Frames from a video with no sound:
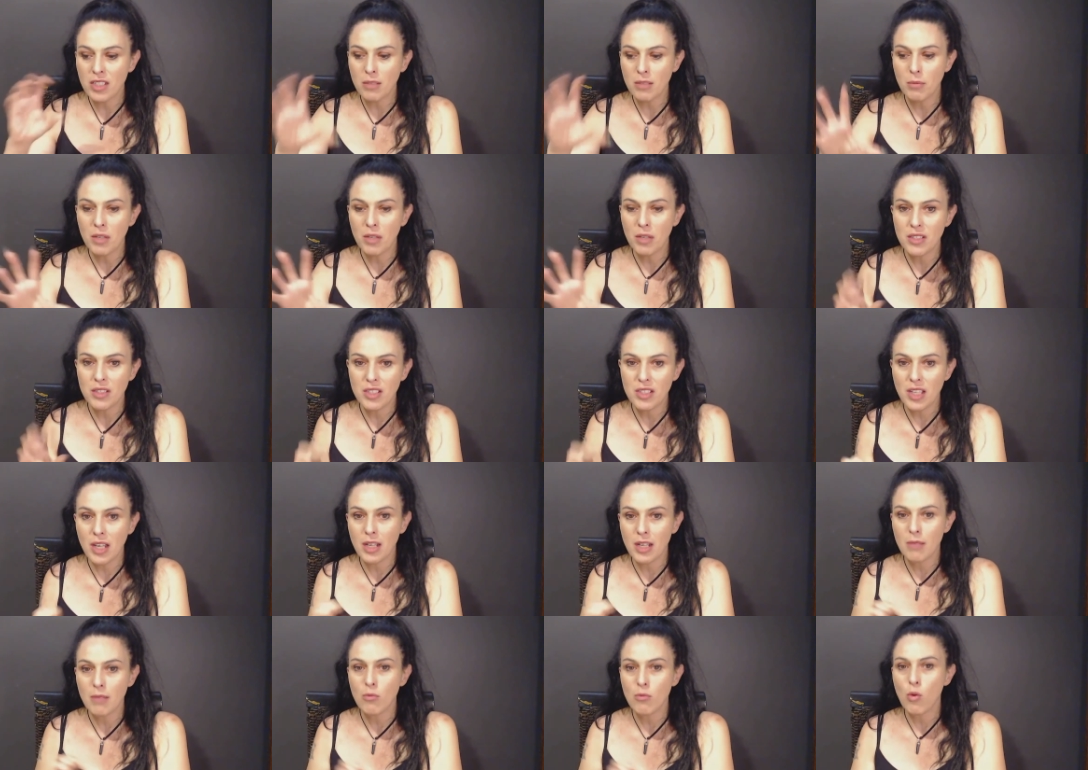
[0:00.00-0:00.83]
but it's
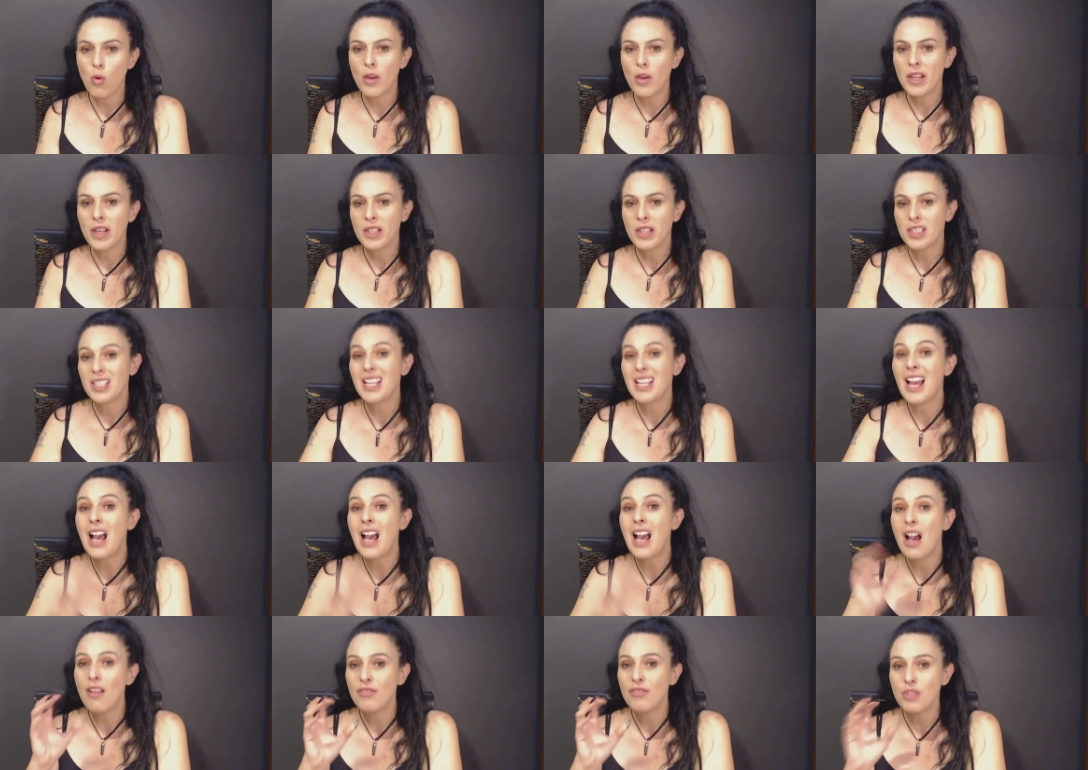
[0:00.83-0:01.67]
getting more hectic
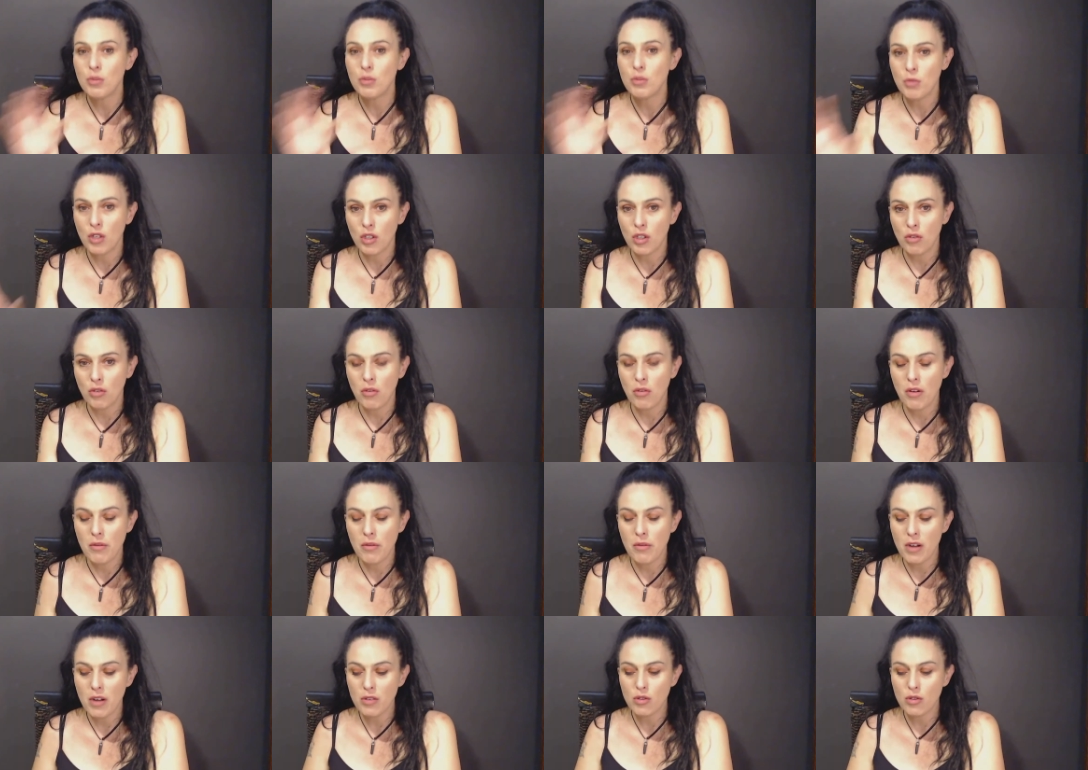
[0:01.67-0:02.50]
after Mercury
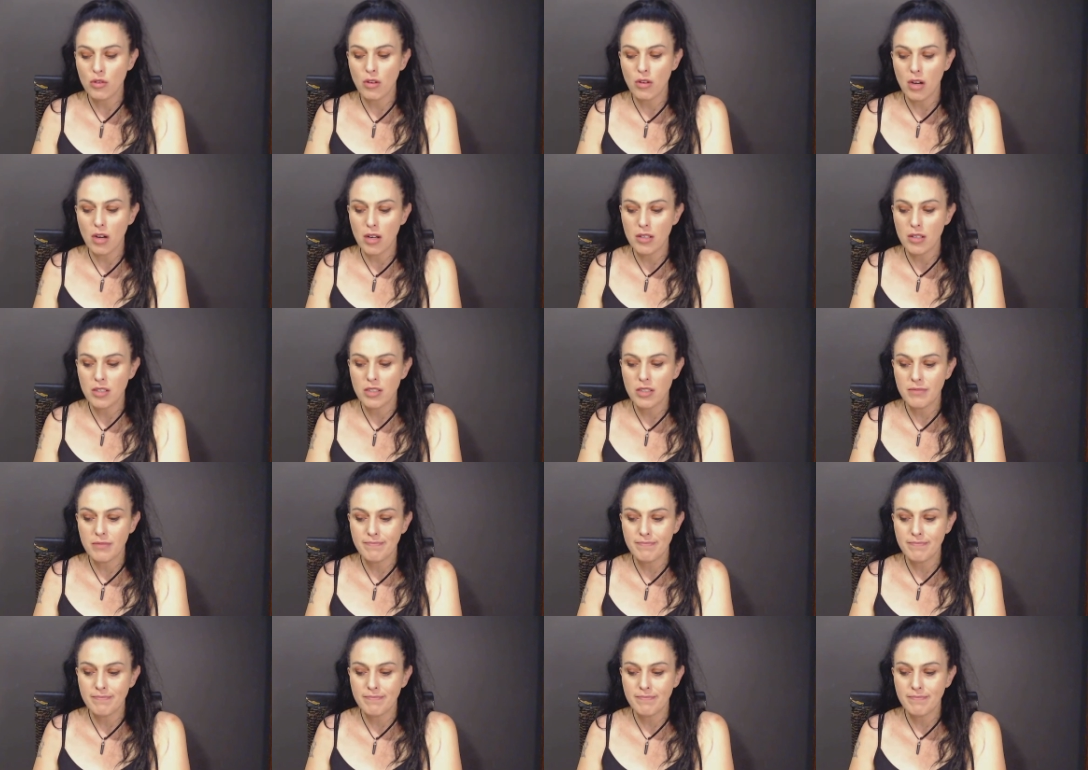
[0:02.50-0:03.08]
retrograde.